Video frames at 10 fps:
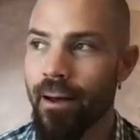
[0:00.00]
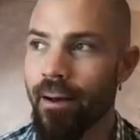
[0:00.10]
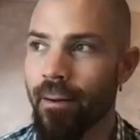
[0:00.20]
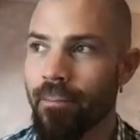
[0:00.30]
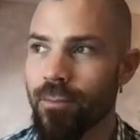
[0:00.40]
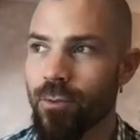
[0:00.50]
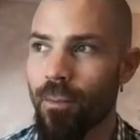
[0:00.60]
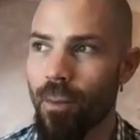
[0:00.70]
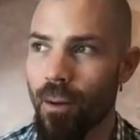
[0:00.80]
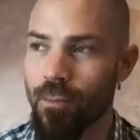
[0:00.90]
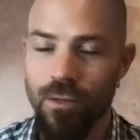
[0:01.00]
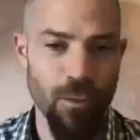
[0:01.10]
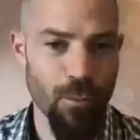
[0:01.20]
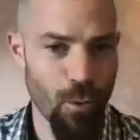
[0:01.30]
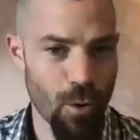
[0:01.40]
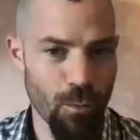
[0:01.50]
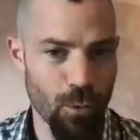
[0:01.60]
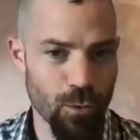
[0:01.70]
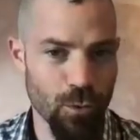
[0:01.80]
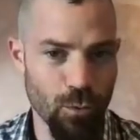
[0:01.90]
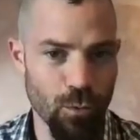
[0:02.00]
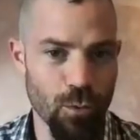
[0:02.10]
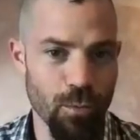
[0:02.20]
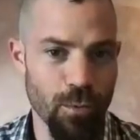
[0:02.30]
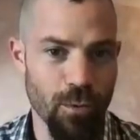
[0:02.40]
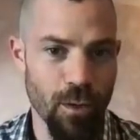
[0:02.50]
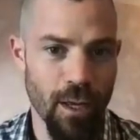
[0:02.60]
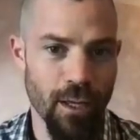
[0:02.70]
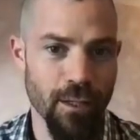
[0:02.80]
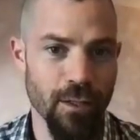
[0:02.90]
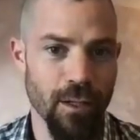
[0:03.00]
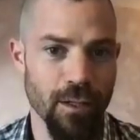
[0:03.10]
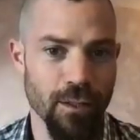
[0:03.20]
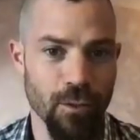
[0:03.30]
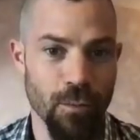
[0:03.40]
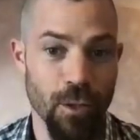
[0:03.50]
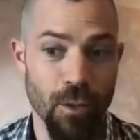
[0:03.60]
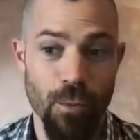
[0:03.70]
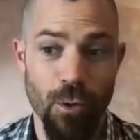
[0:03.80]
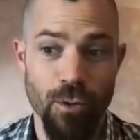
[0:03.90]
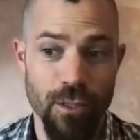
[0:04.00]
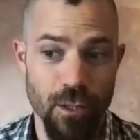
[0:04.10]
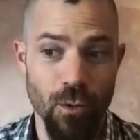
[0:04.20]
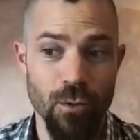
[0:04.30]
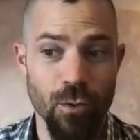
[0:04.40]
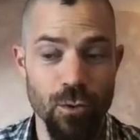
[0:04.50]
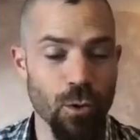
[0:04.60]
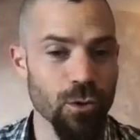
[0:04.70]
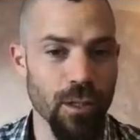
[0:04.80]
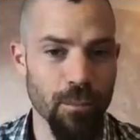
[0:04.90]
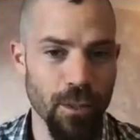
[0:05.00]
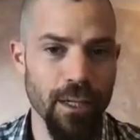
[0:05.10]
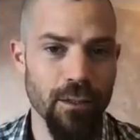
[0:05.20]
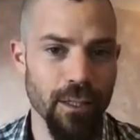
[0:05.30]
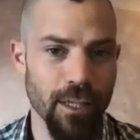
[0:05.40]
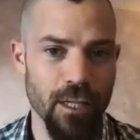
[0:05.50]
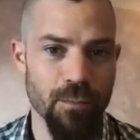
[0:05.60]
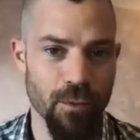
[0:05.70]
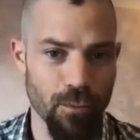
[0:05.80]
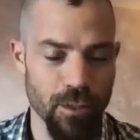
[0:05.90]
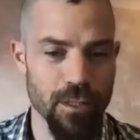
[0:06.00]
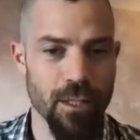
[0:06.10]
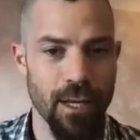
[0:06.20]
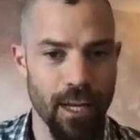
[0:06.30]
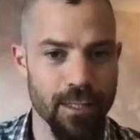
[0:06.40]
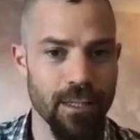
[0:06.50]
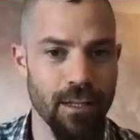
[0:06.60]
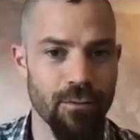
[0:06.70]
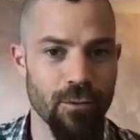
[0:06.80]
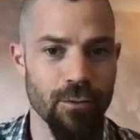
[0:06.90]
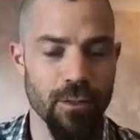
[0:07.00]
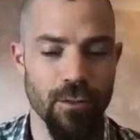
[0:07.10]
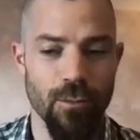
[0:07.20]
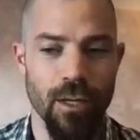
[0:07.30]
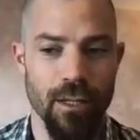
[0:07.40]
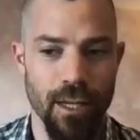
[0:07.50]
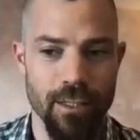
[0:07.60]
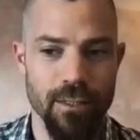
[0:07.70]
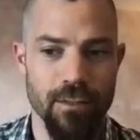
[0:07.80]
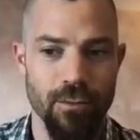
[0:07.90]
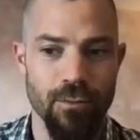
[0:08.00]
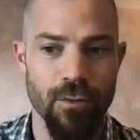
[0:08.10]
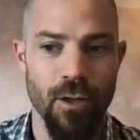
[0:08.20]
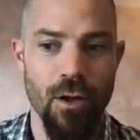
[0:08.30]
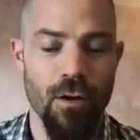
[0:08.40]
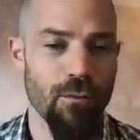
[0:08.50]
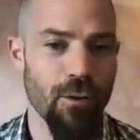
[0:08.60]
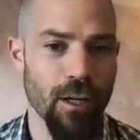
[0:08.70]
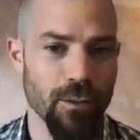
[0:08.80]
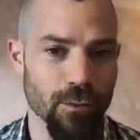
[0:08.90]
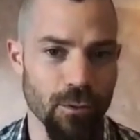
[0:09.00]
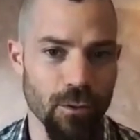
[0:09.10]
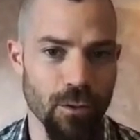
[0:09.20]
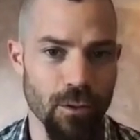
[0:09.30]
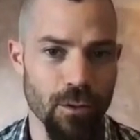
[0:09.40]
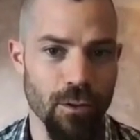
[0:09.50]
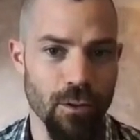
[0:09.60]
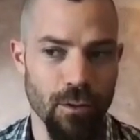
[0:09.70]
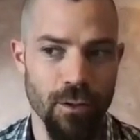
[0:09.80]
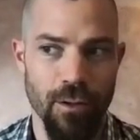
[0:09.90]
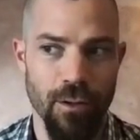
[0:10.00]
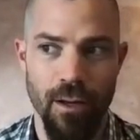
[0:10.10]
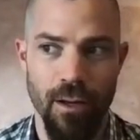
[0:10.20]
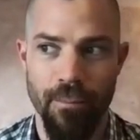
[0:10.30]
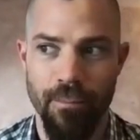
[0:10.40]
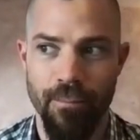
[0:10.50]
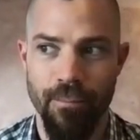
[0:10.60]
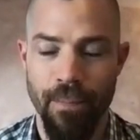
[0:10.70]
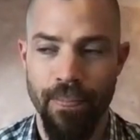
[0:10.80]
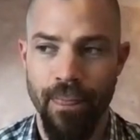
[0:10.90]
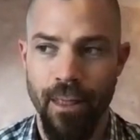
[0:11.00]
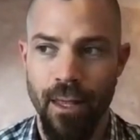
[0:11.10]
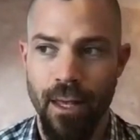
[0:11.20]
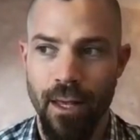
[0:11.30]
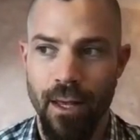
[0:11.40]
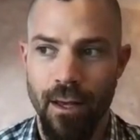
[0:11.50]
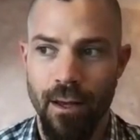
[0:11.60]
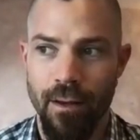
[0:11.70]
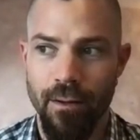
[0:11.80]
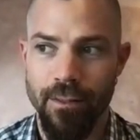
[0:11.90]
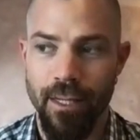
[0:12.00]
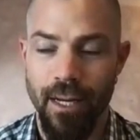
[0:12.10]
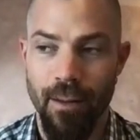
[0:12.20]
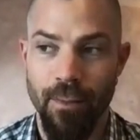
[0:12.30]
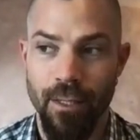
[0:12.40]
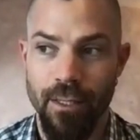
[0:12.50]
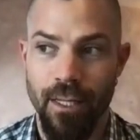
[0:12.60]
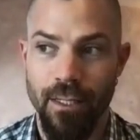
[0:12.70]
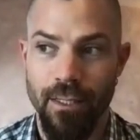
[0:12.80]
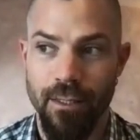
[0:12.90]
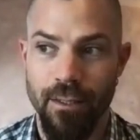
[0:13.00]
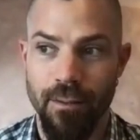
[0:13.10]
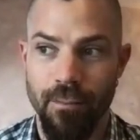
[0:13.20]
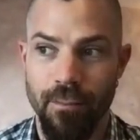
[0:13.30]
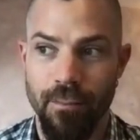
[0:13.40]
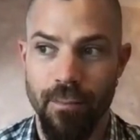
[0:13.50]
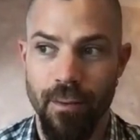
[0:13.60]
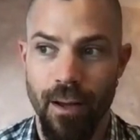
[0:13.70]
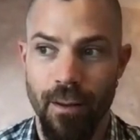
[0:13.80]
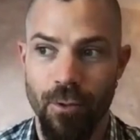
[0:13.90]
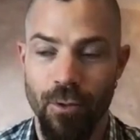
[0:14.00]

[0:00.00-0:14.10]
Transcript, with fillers: um, so I'm, I'm shifting more and more to group and, and community approaches and also social and political engagement, which is the next level in a way, the next sort of fractal or, or, or um, uh, dynamic that um, I'm